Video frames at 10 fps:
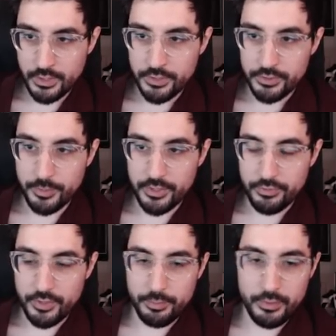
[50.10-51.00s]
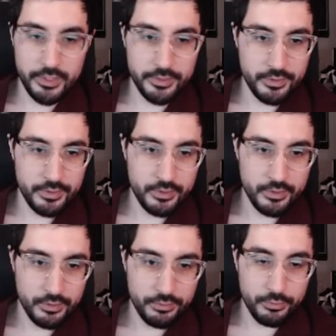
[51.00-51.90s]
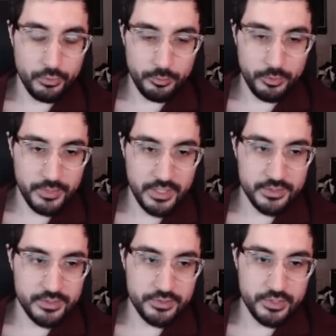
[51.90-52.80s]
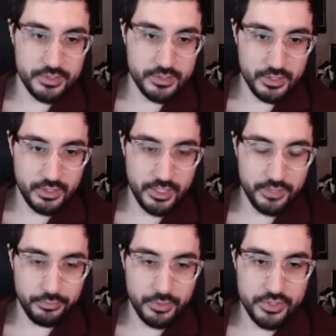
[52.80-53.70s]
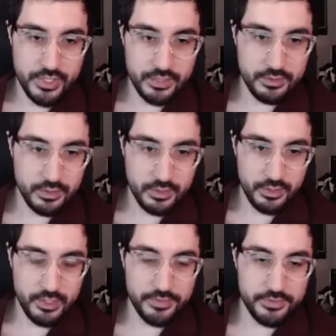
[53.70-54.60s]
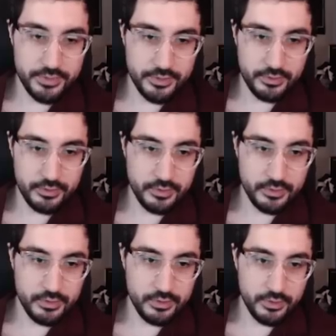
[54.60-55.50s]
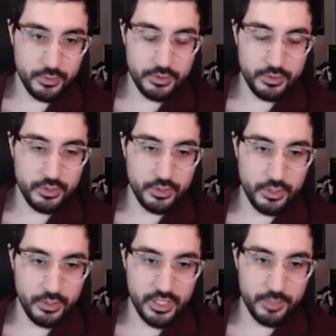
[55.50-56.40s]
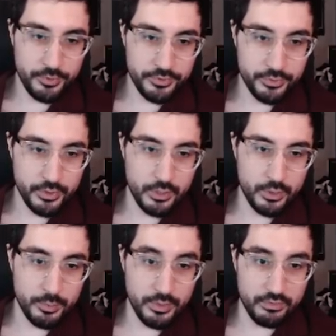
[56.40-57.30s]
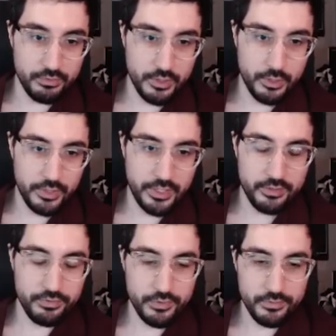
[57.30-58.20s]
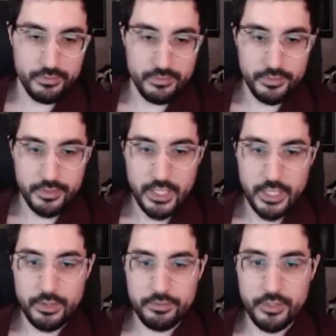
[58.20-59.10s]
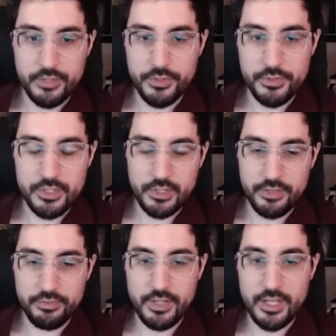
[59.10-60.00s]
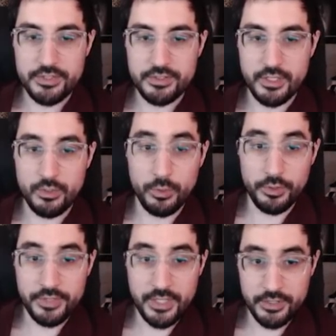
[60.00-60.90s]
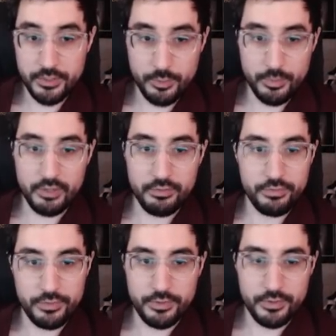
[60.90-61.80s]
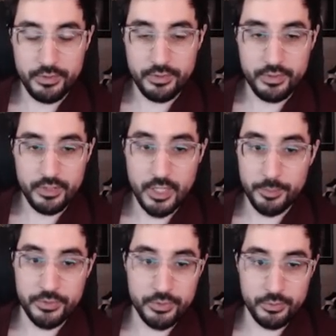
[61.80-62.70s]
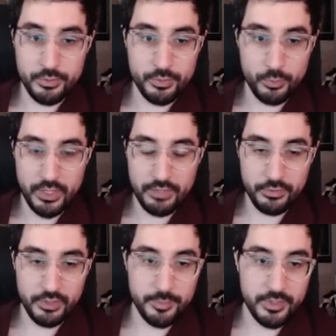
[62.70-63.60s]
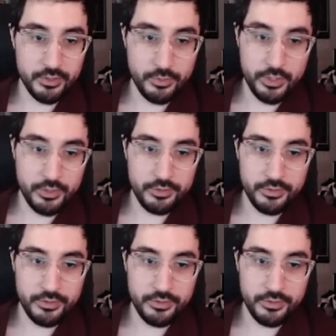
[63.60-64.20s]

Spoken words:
So Petrified Blood, through normal means such as life regen, lifesteal, you are not able to go above low life. However, if you use a life flask, it will take you above up to whatever limit you are.